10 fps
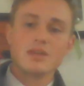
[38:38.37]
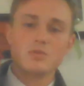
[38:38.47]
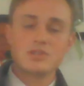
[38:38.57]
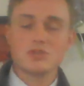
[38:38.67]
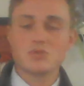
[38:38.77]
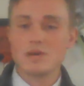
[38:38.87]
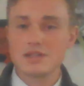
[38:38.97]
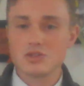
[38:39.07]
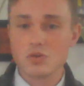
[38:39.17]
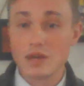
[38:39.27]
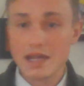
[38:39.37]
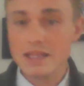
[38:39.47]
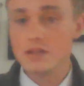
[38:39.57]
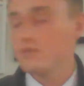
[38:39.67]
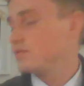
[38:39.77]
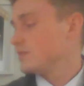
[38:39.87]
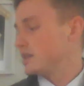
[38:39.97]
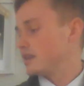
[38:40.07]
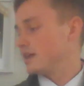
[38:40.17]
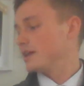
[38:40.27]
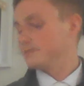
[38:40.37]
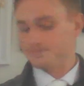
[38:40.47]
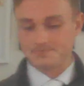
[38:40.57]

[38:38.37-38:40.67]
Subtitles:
which is why it's so negative in there.